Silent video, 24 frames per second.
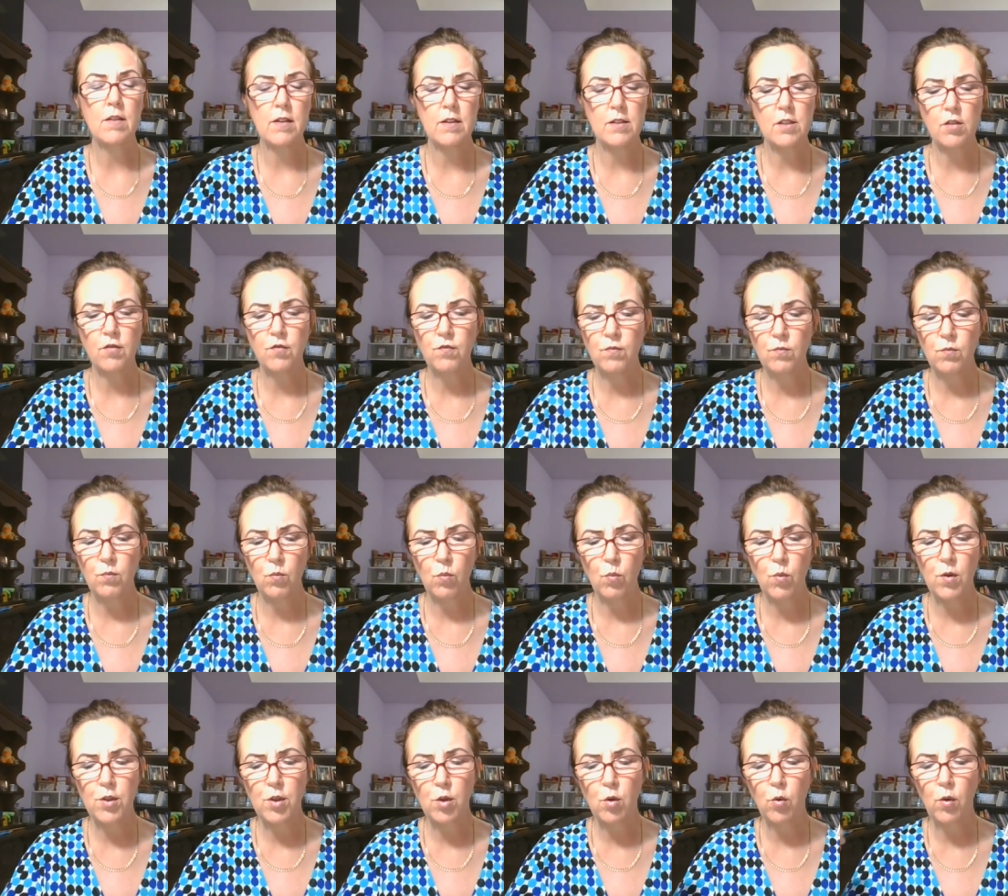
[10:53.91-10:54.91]
it's
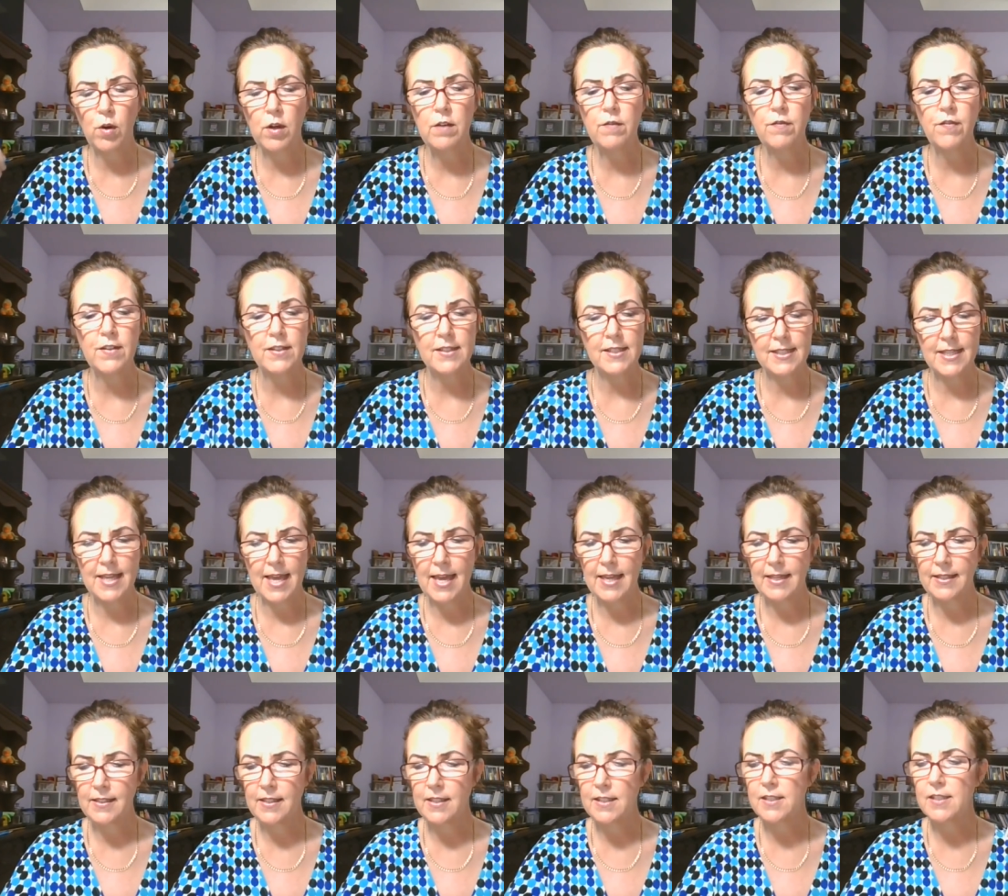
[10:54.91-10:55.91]
with grief and
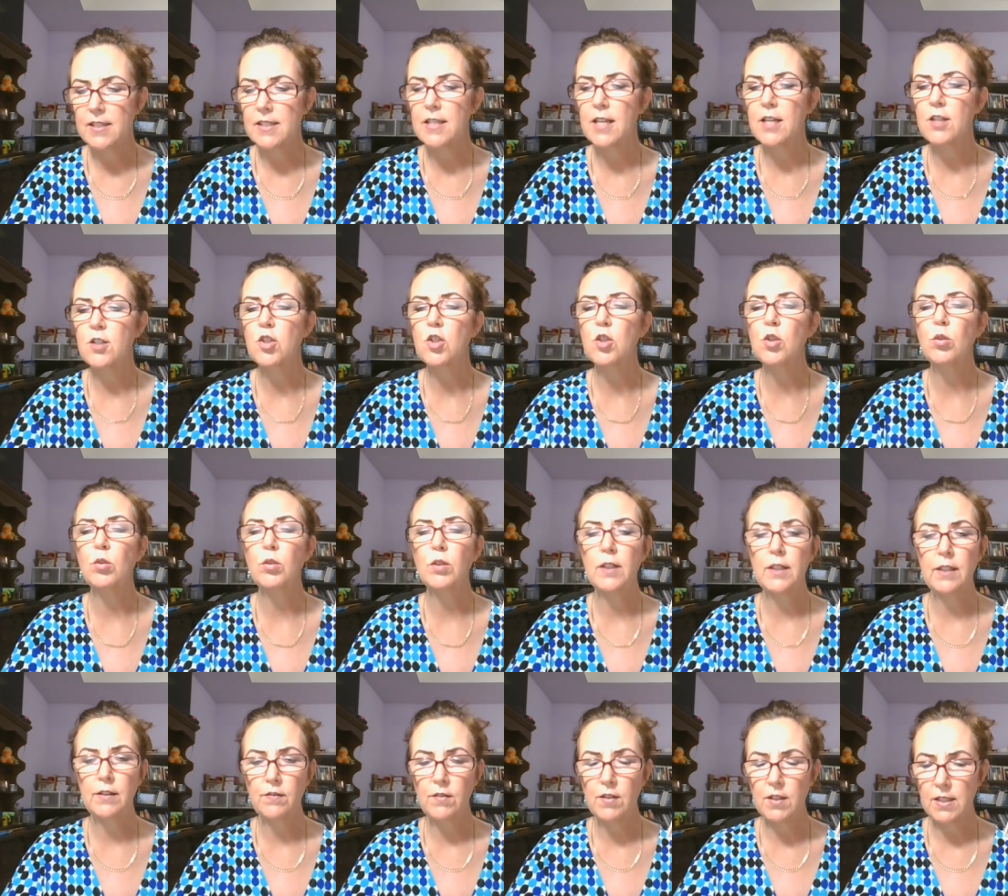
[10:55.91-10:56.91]
sadness that she'll
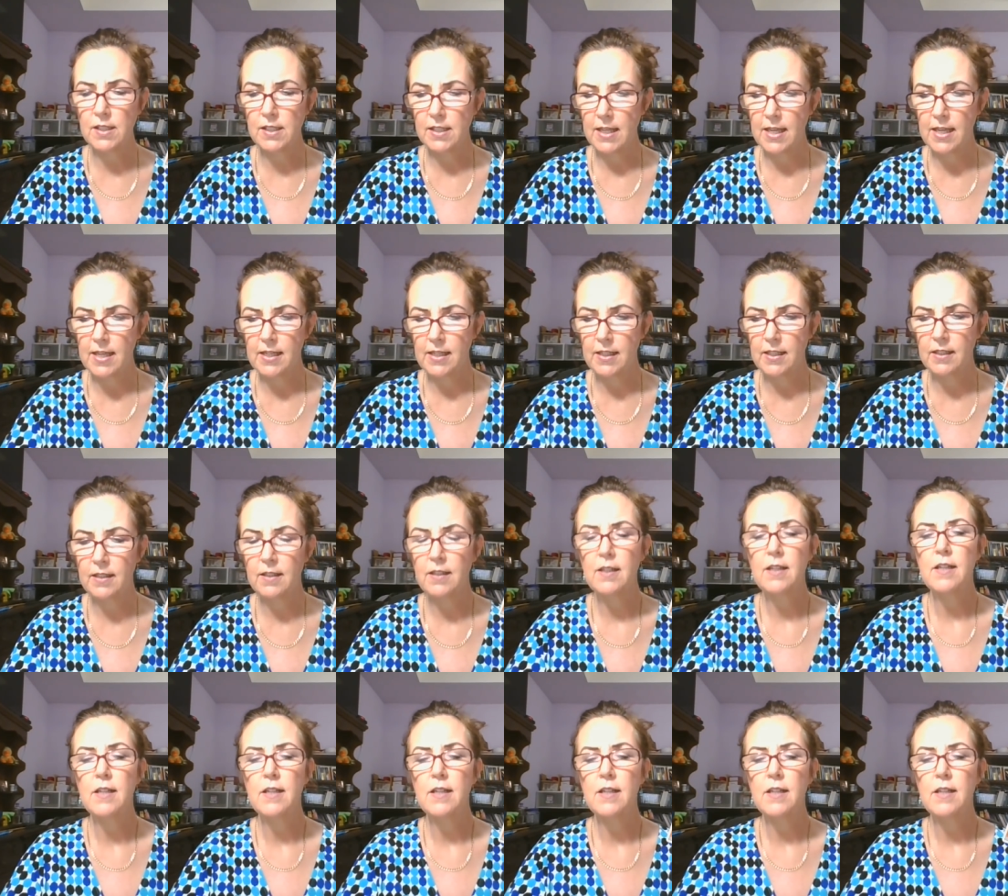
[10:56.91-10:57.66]
leave the senate